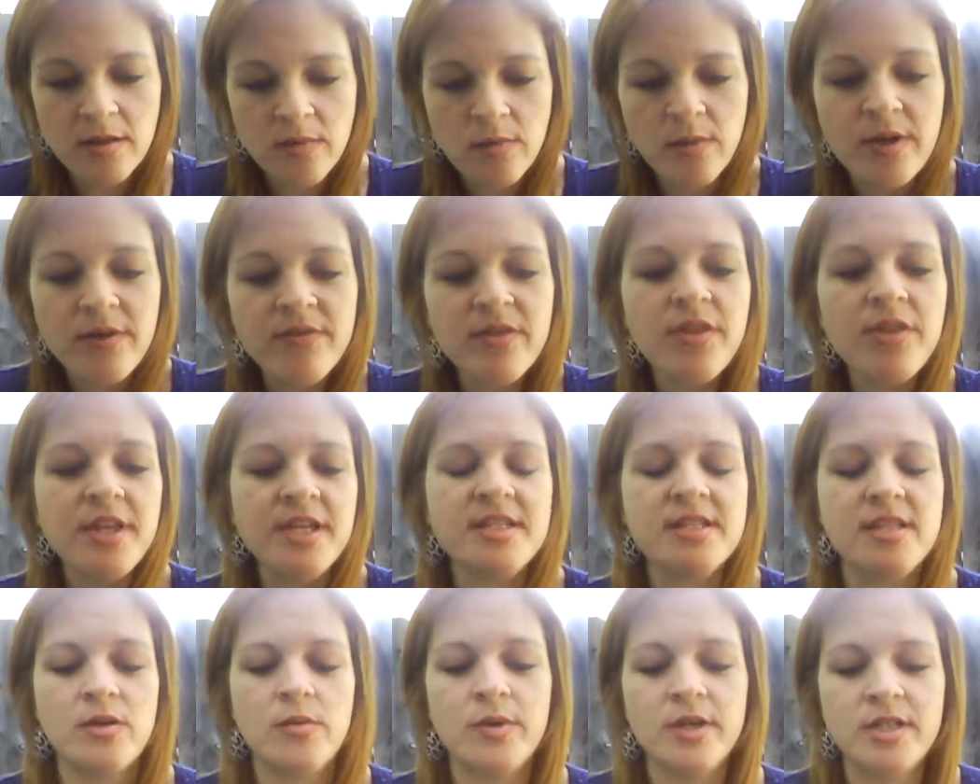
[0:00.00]
one of the
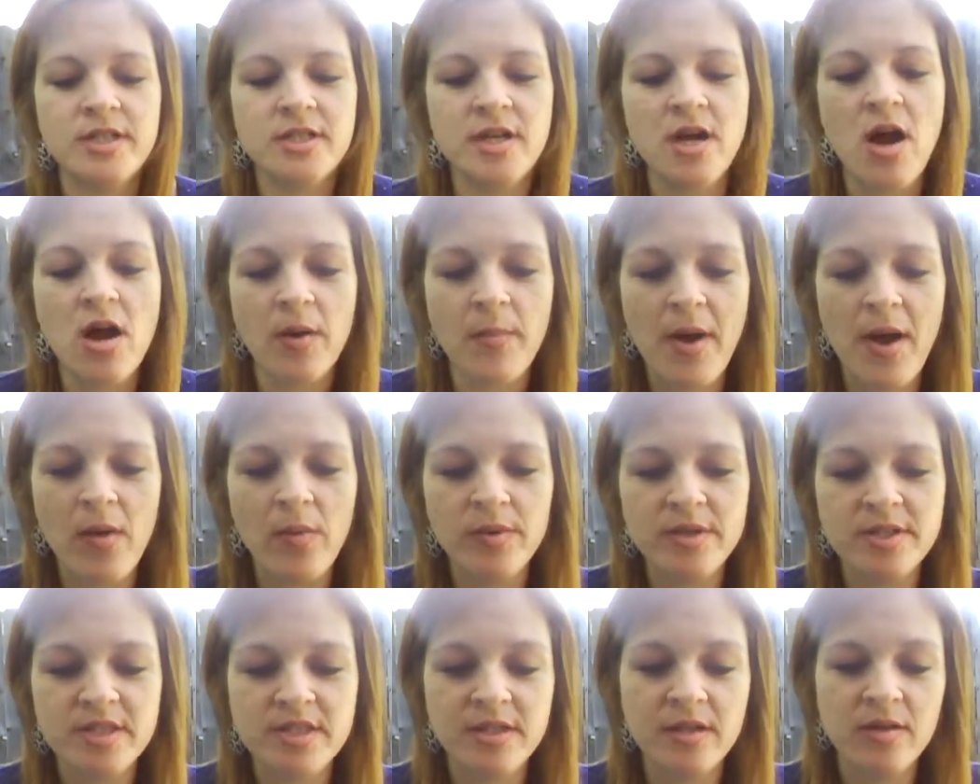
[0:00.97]
things that I wanted to talk about
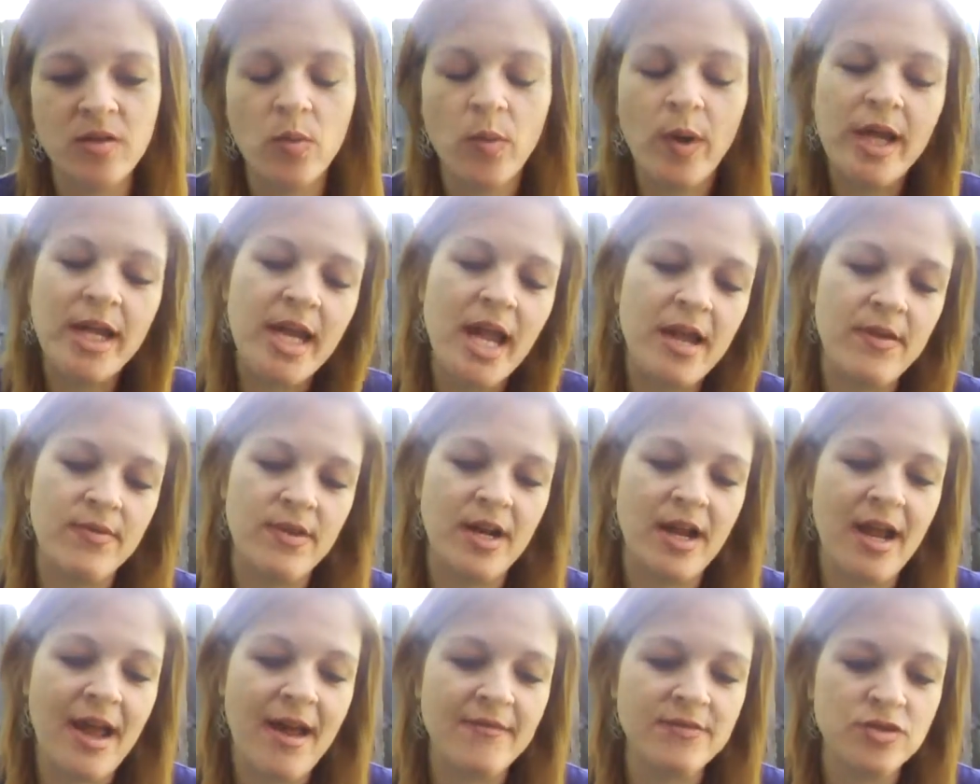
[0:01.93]
was the weight gain that
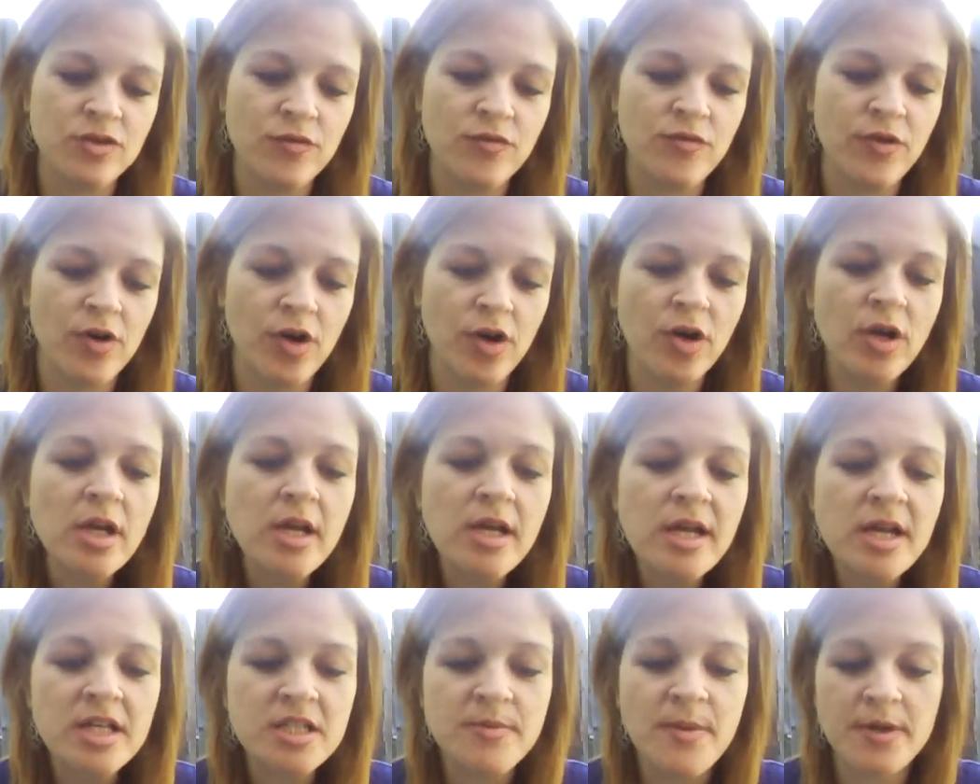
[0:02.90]
I have so far.
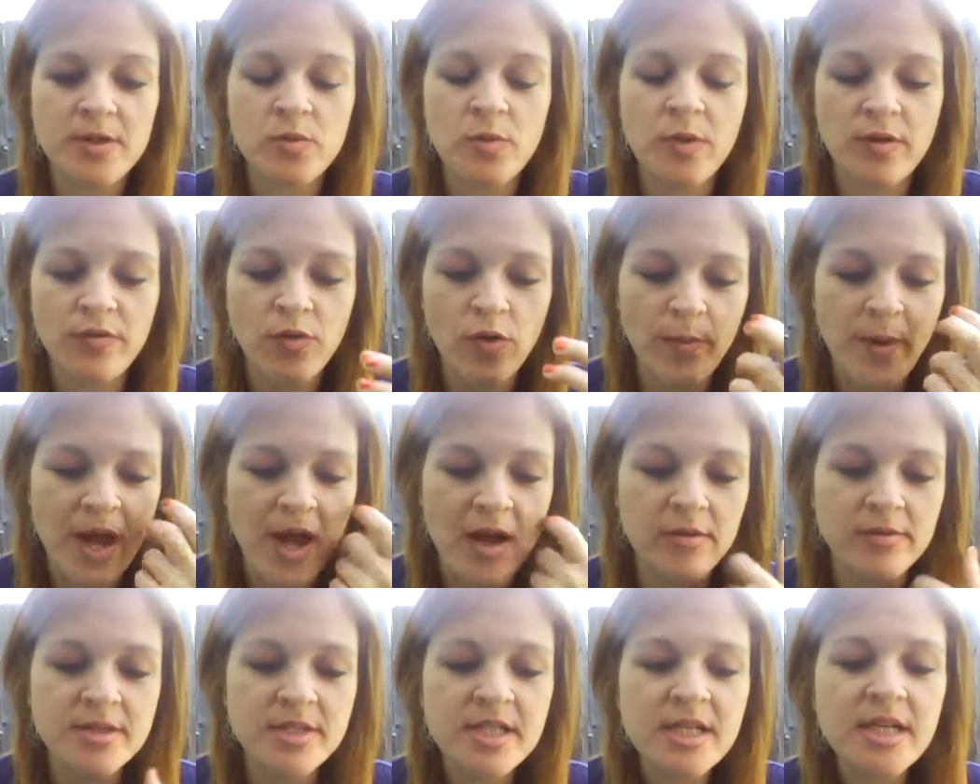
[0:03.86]
It's about 24
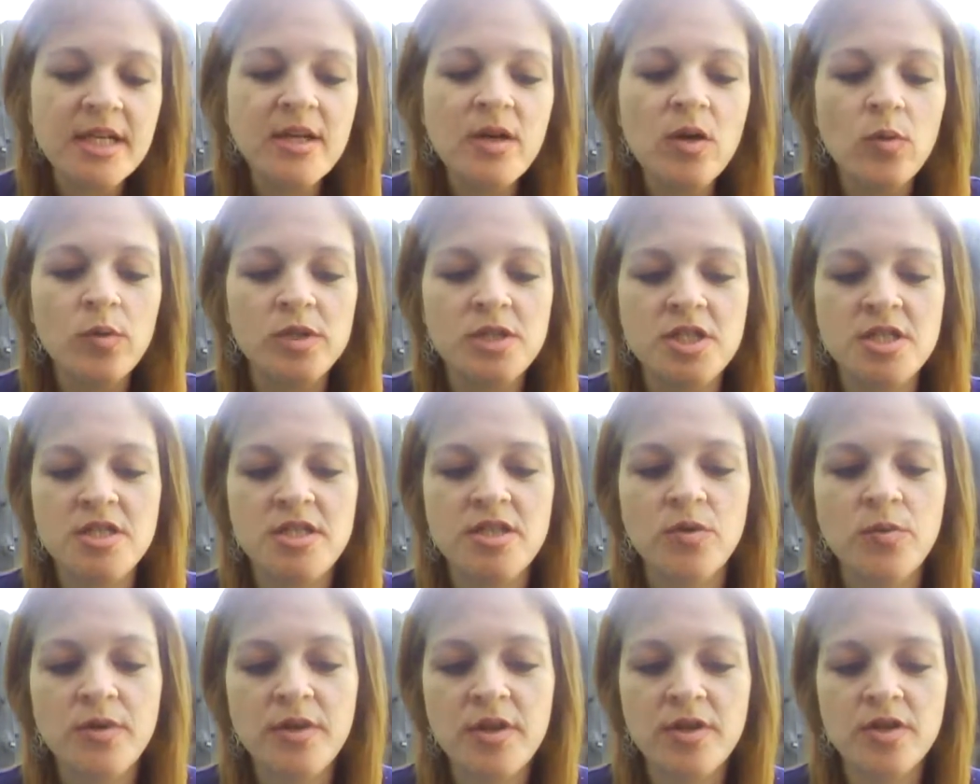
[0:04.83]
pounds, which is
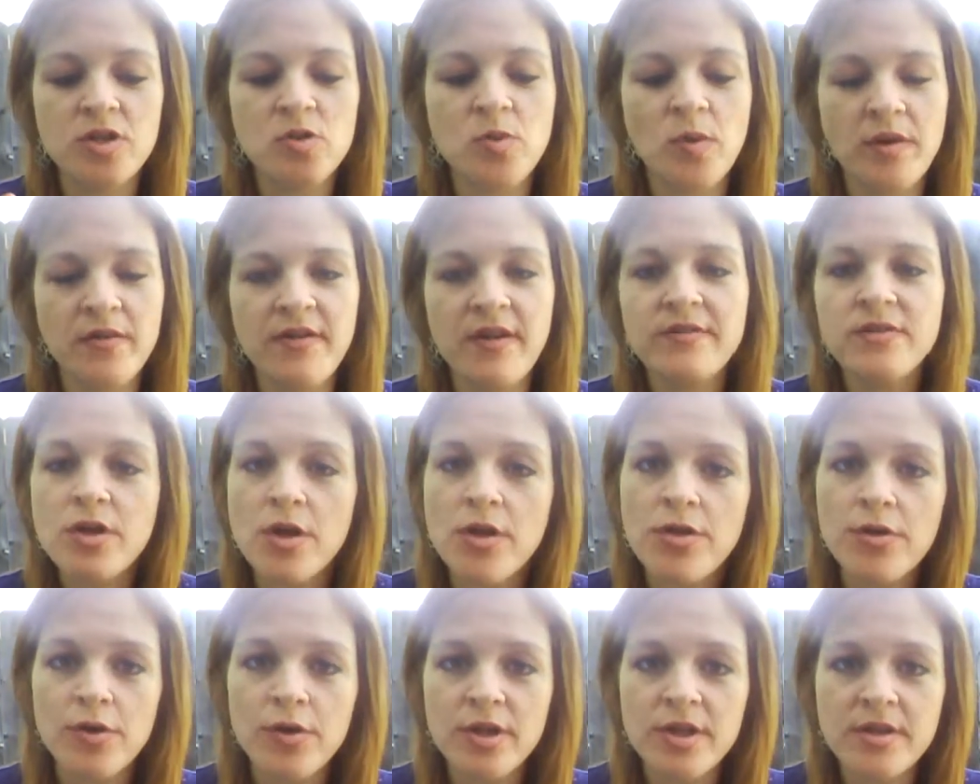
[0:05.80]
still within the 25 to
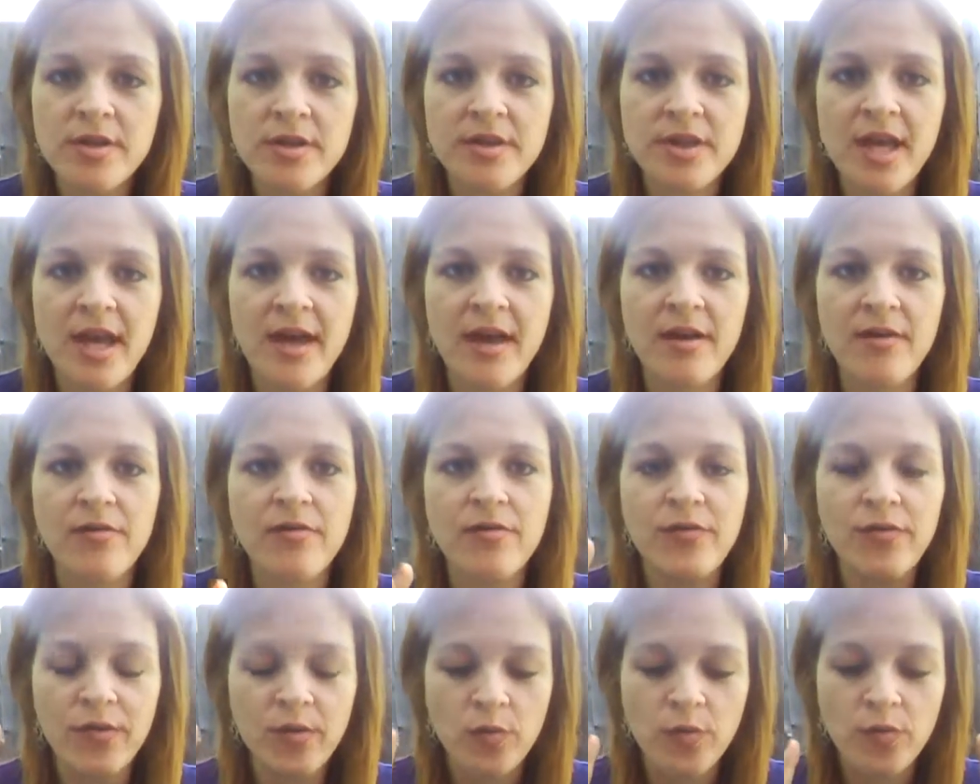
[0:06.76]
30 that they have
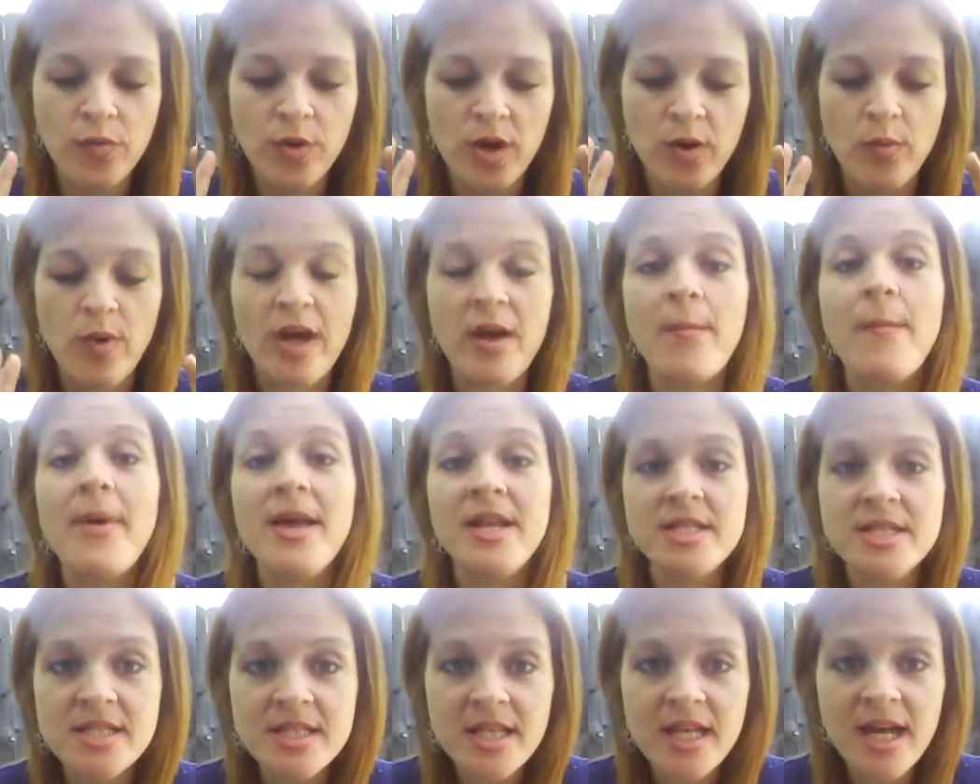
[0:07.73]

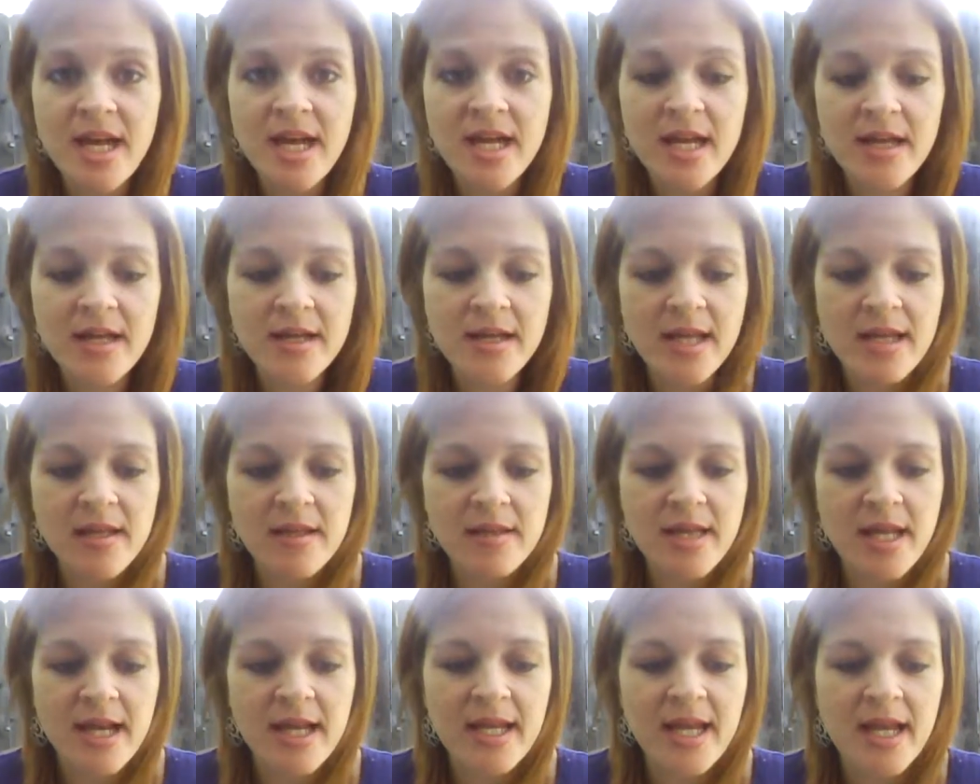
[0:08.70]
recommended that I
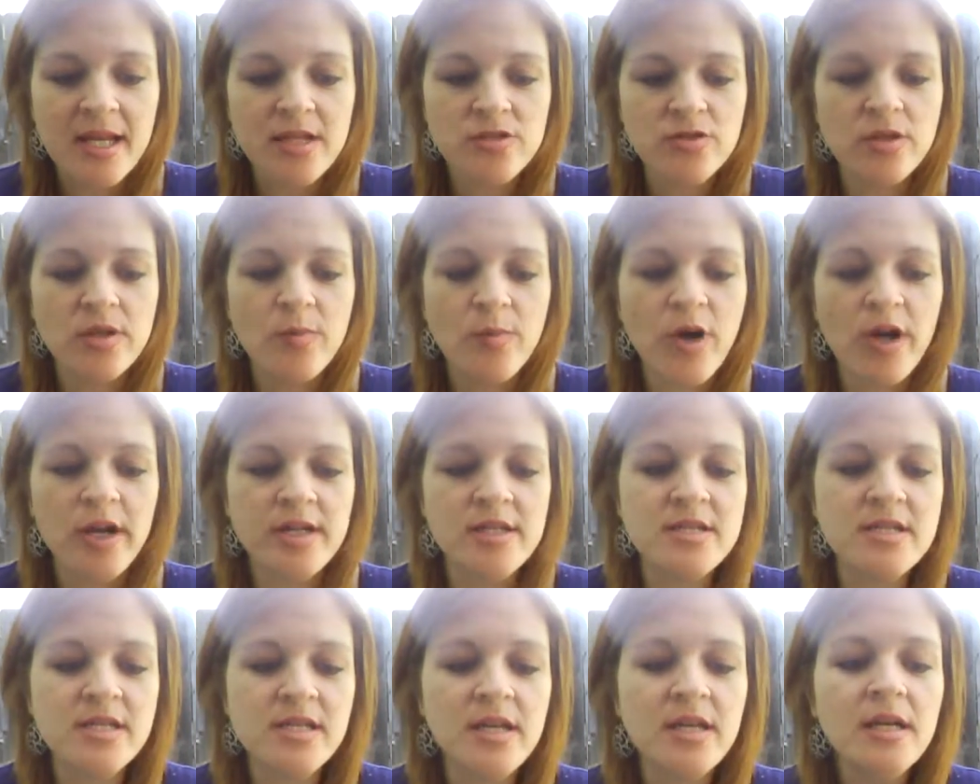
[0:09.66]
gain during the
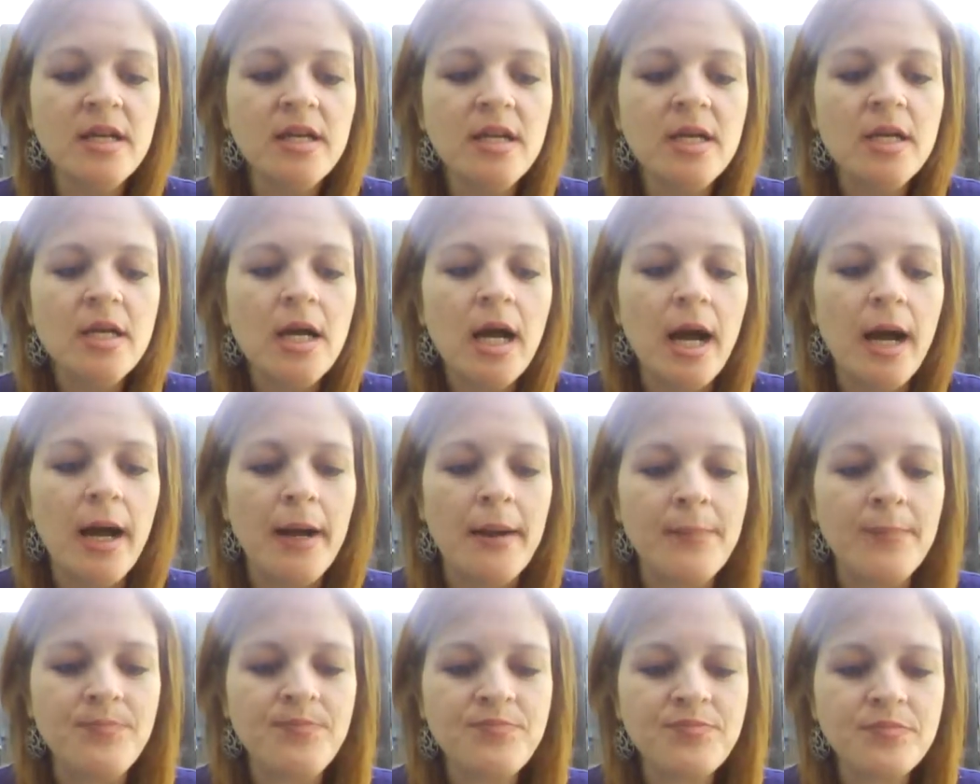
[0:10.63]
pregnancy.
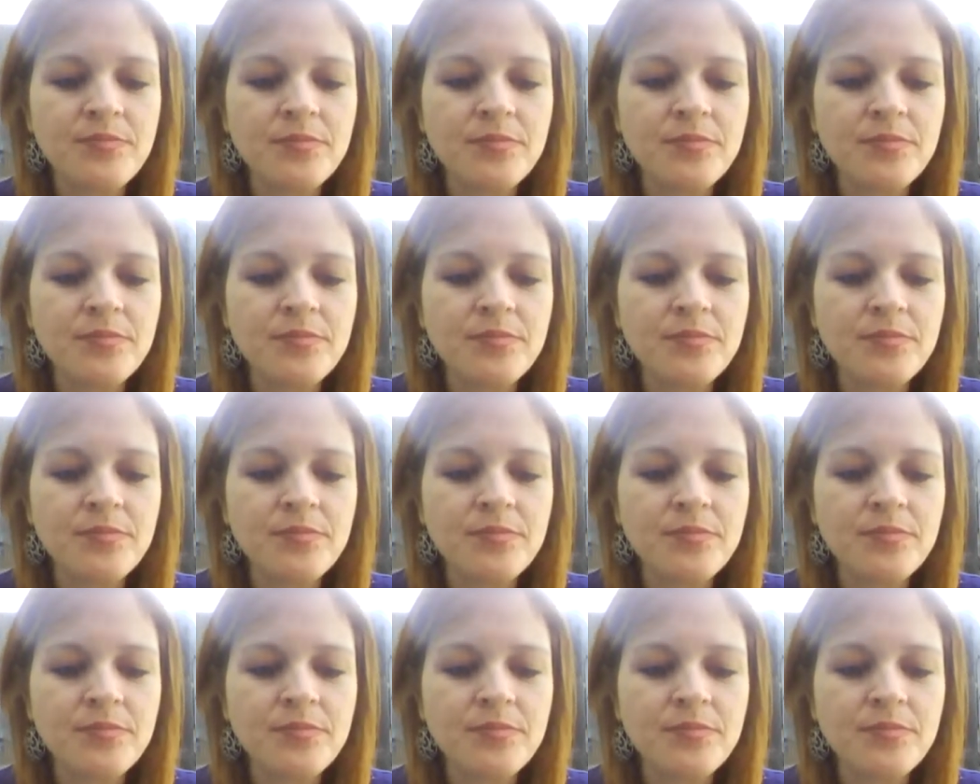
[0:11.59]
And